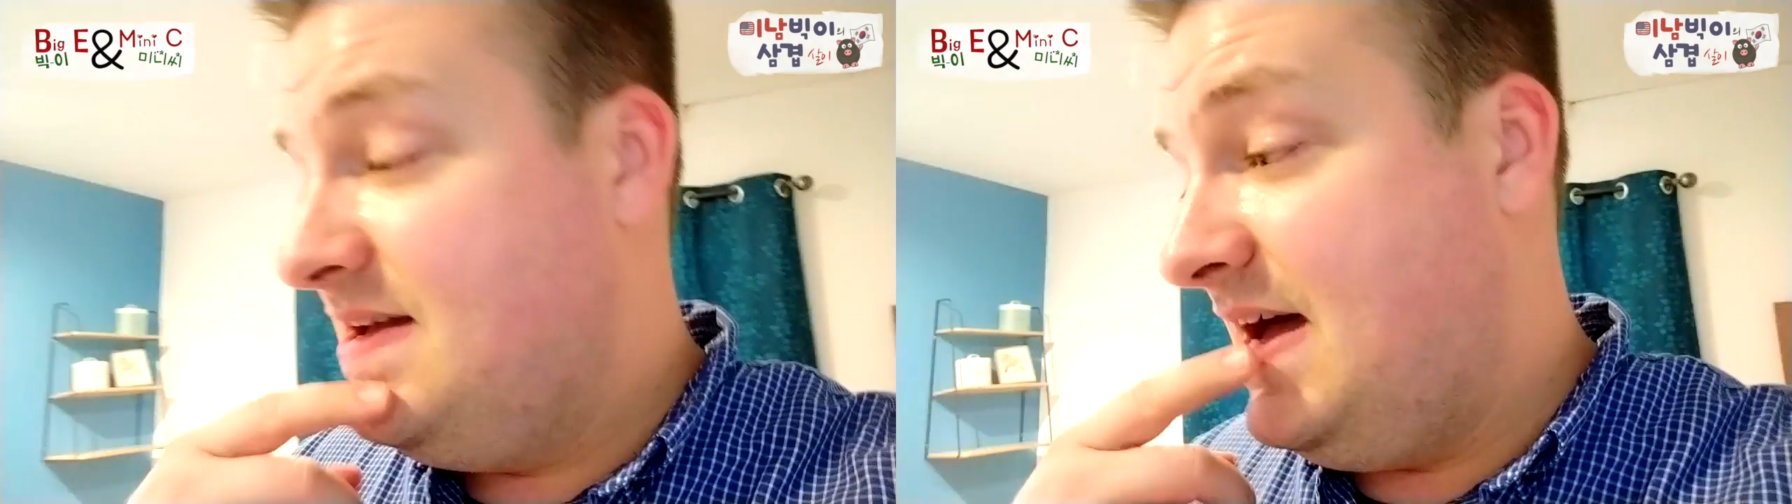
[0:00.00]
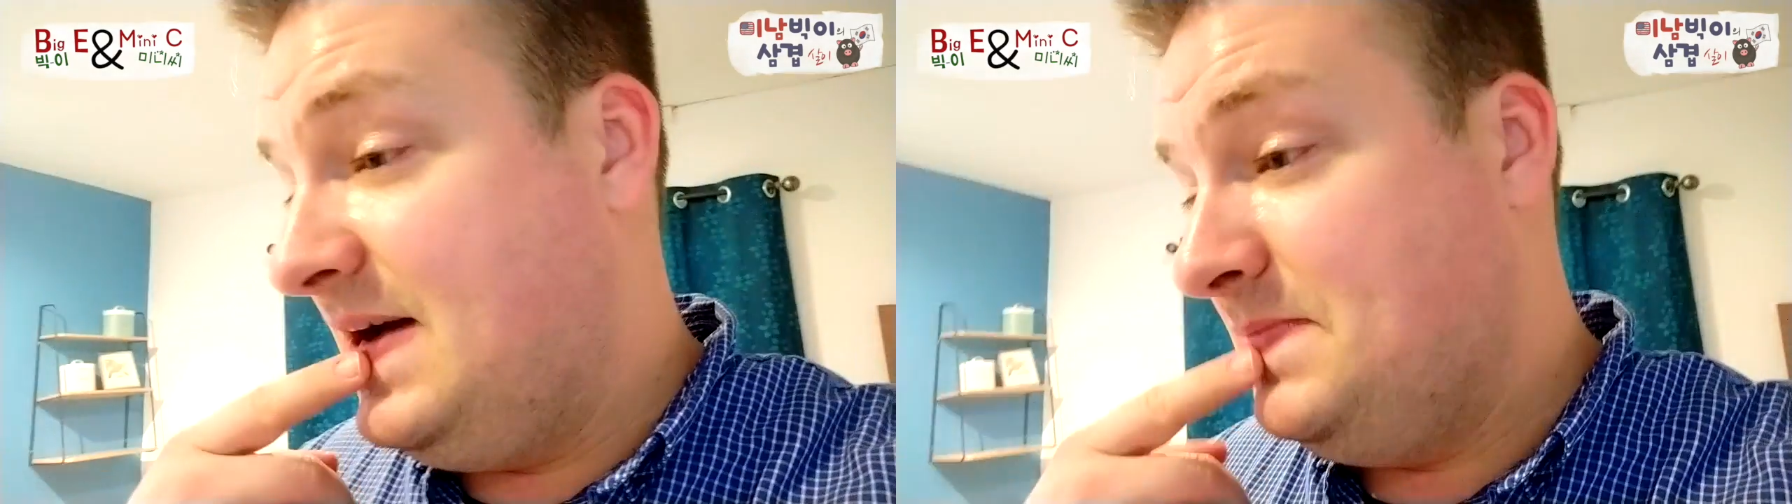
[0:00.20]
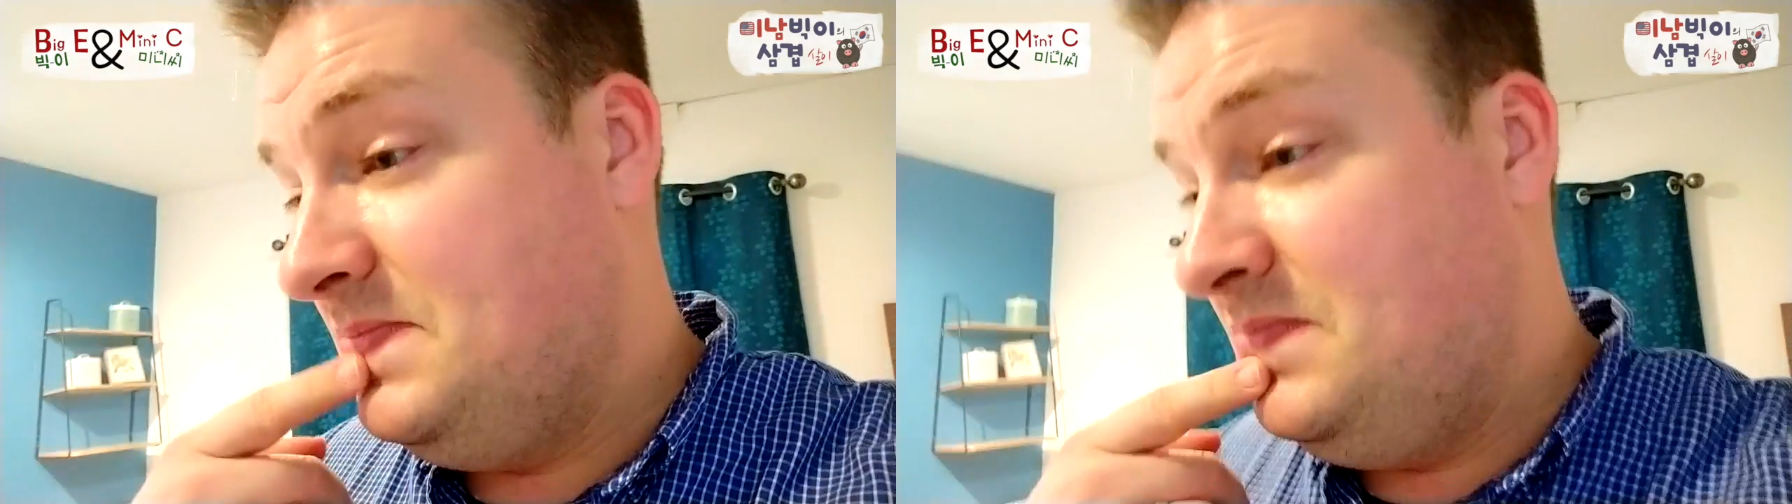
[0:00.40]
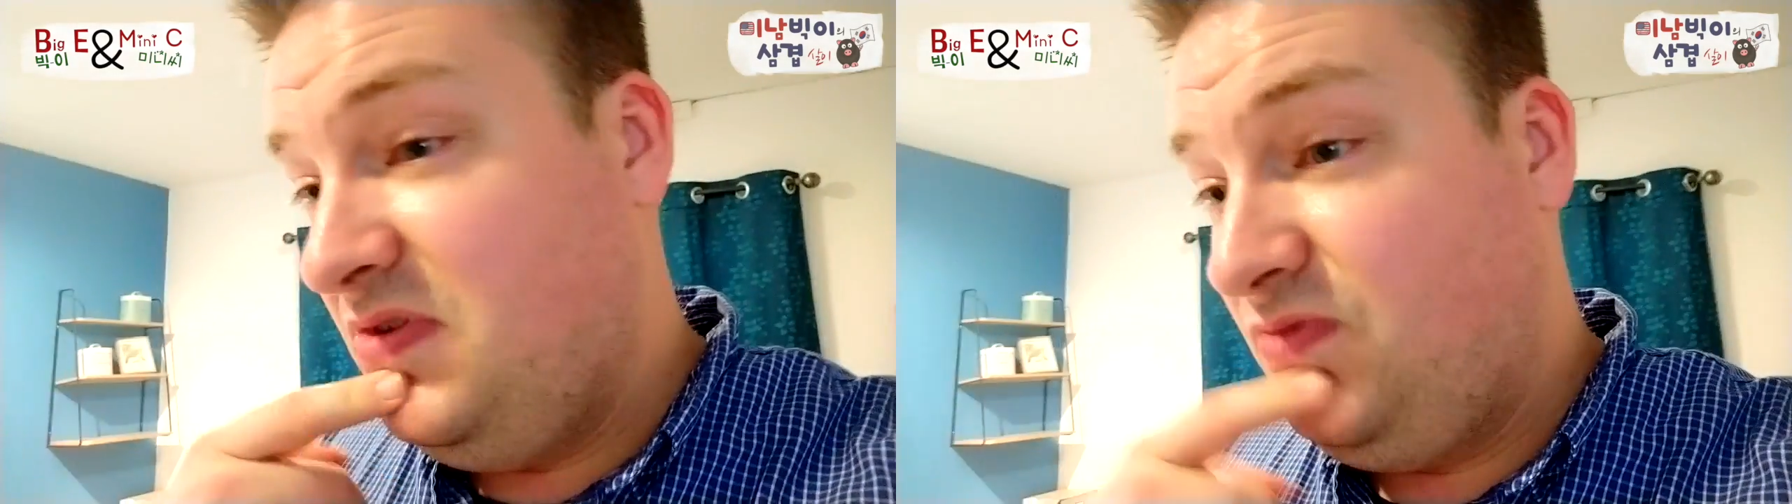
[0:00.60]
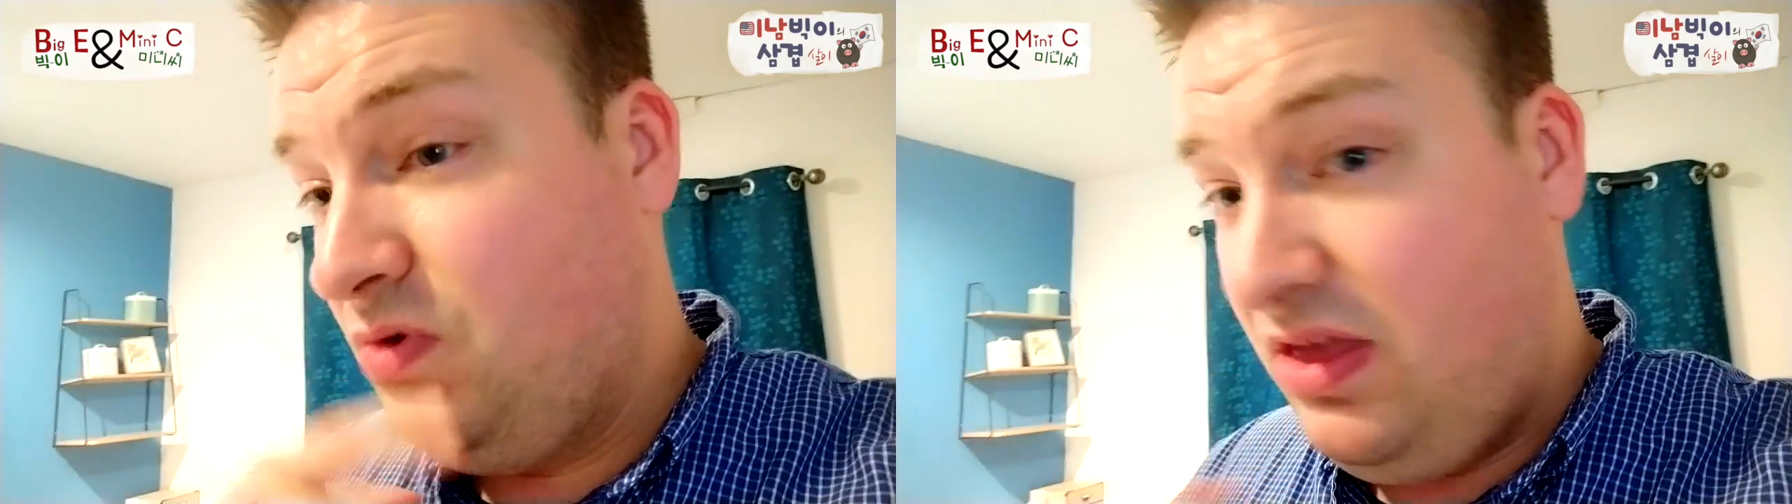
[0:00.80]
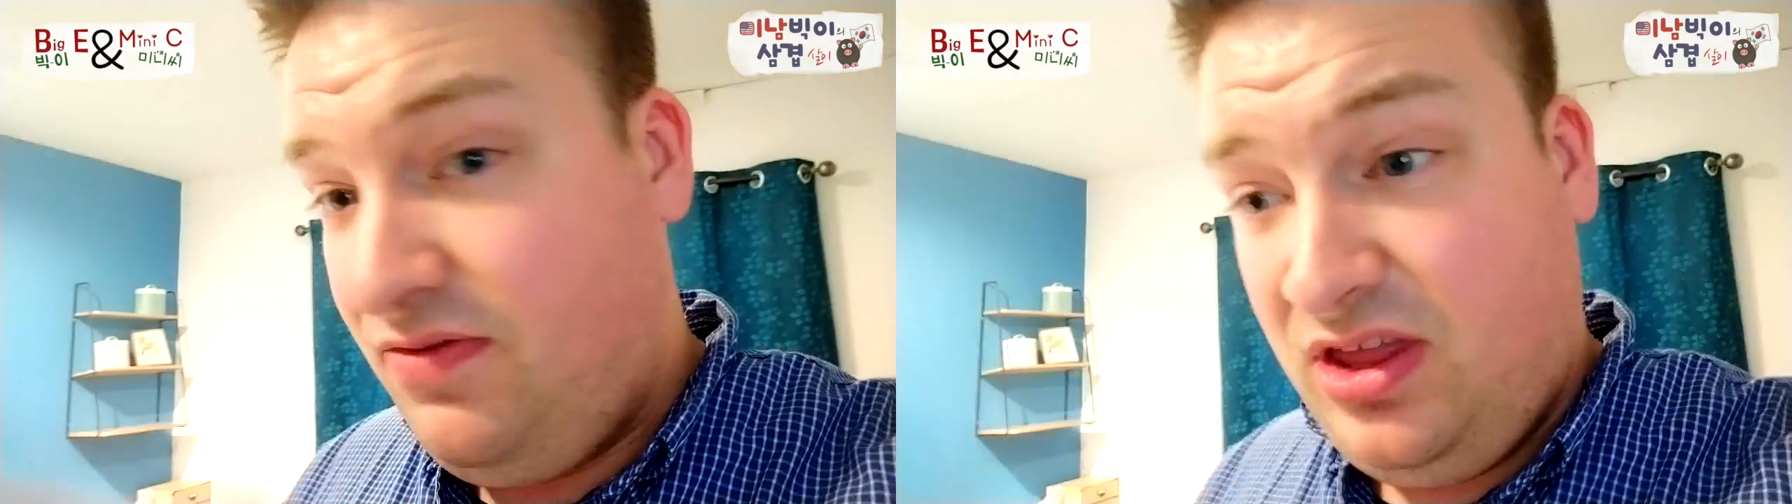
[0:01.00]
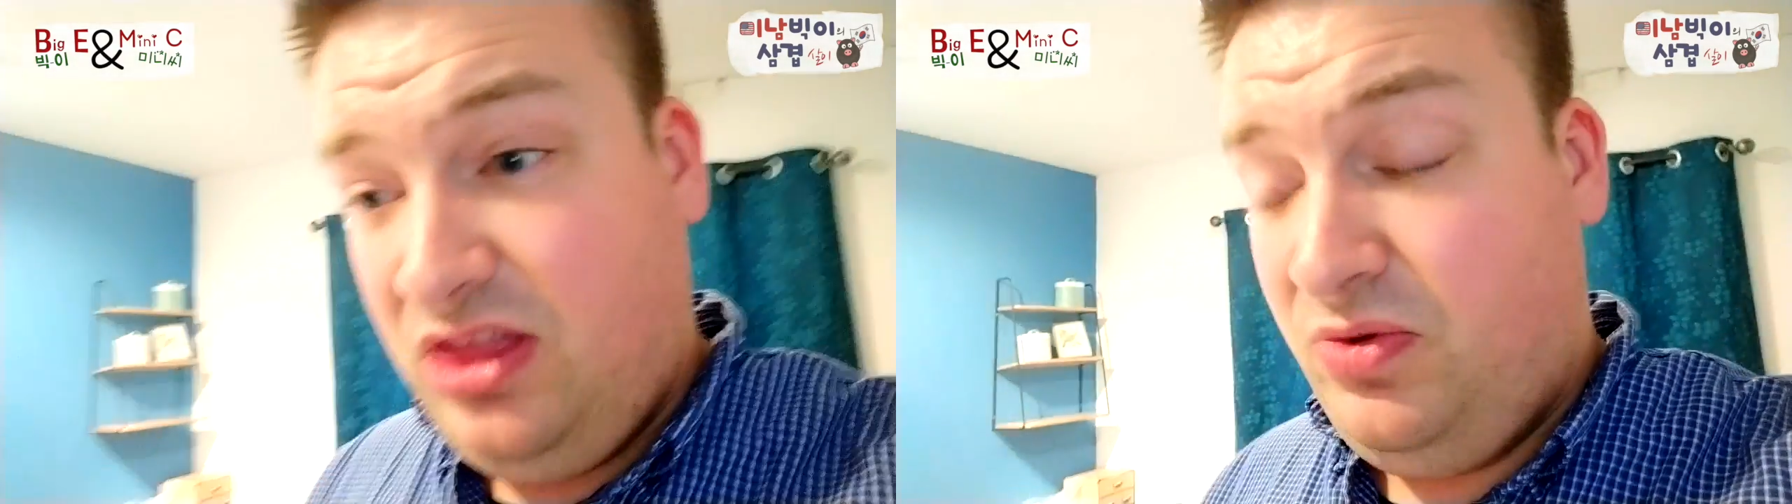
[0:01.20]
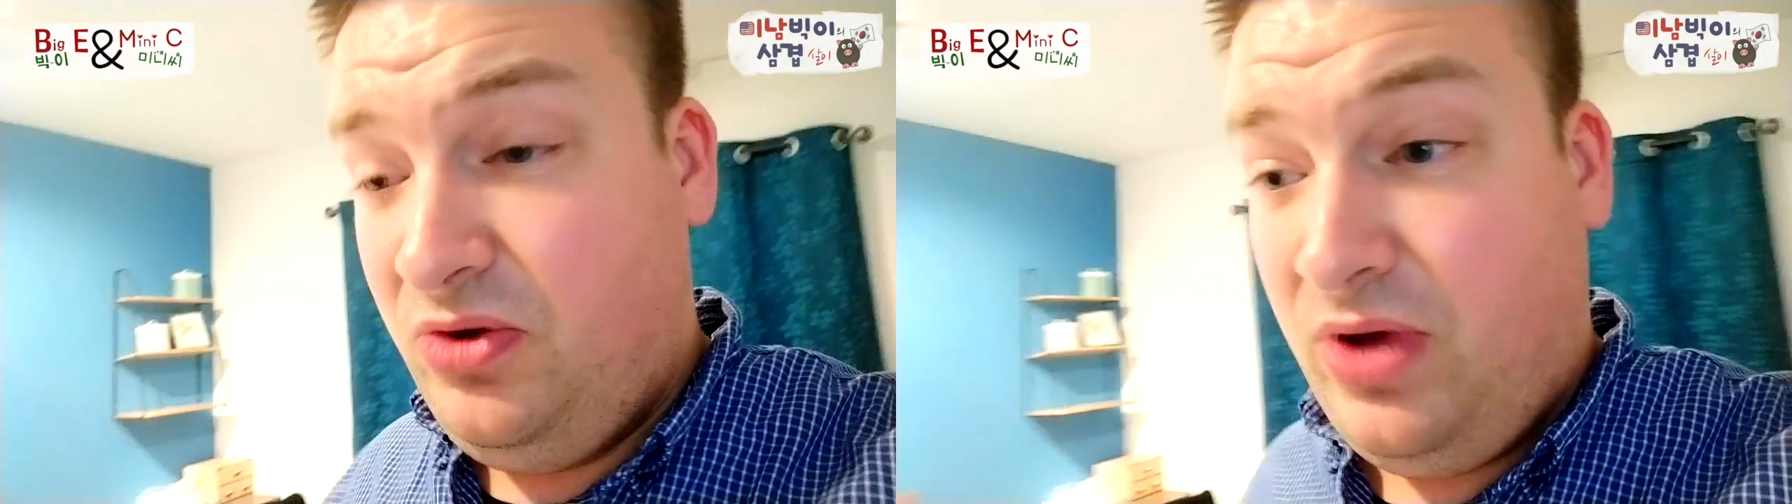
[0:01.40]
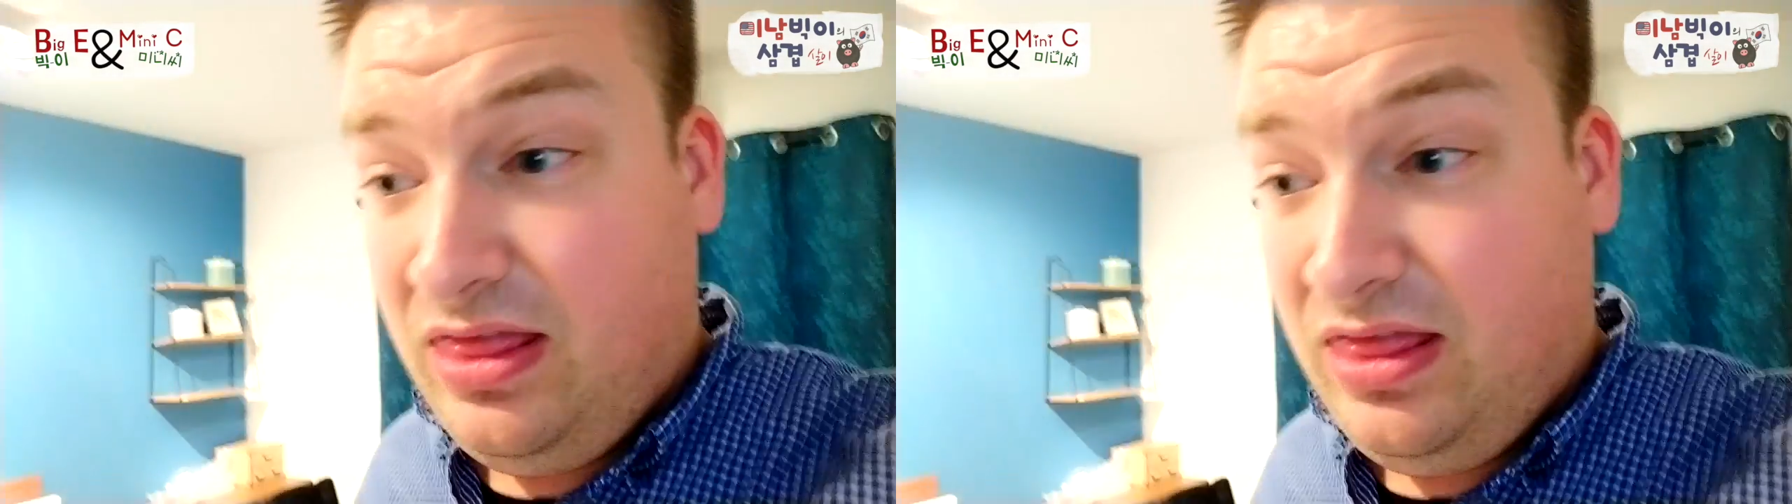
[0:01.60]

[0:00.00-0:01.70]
Um, before they finally went away,